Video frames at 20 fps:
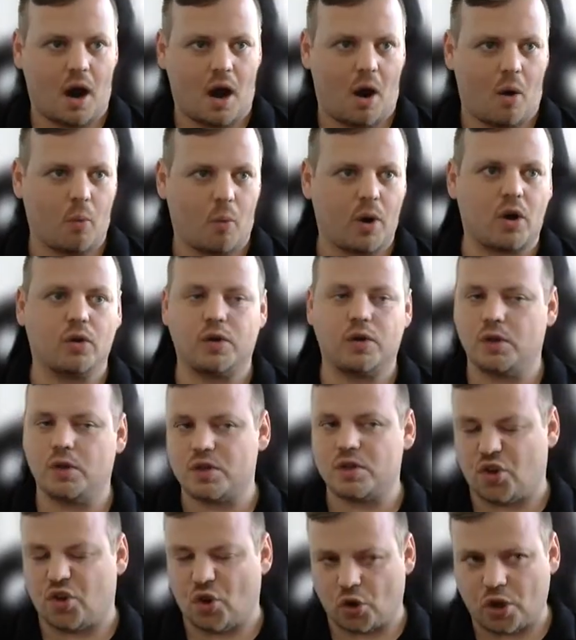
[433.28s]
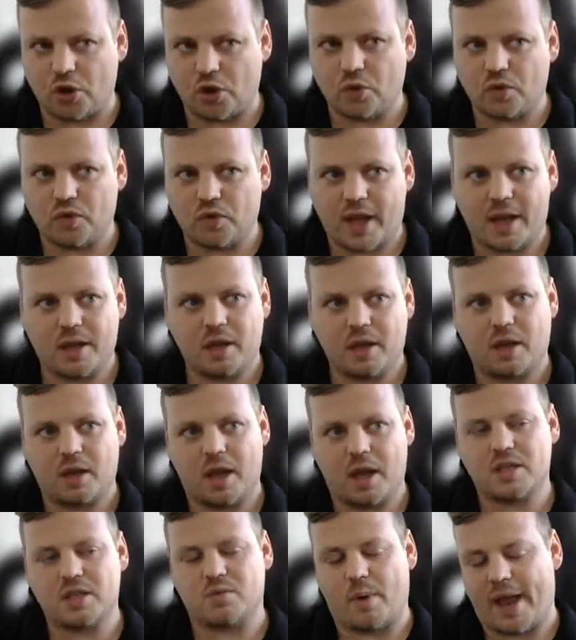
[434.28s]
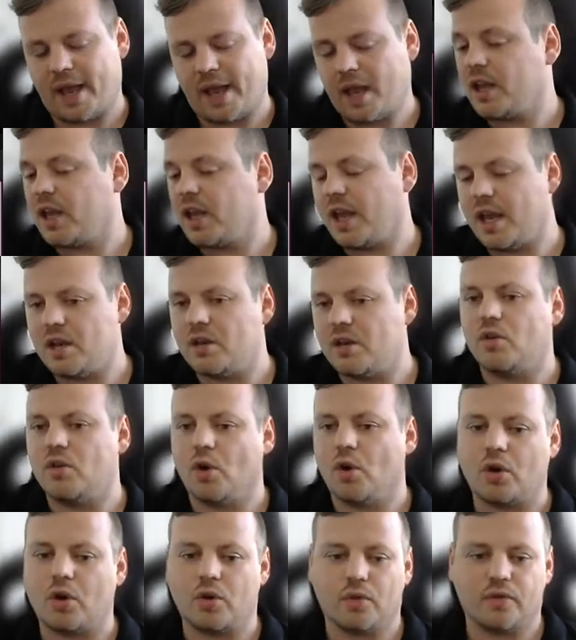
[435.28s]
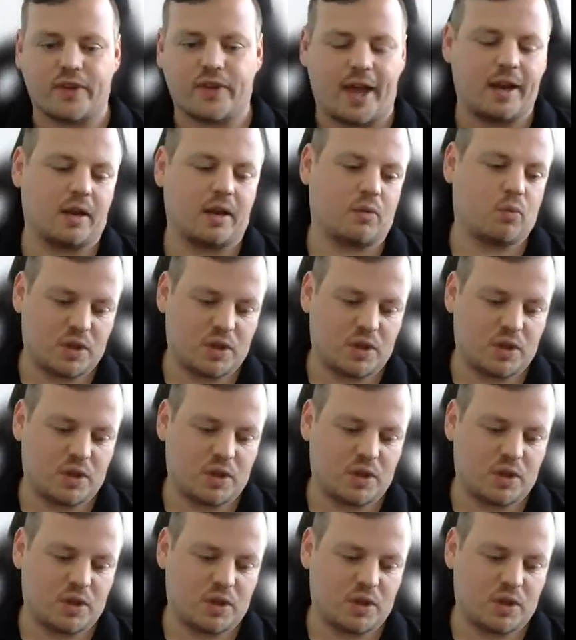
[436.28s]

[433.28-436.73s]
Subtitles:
We're going to use a Docker container. Swagger created a Docker container,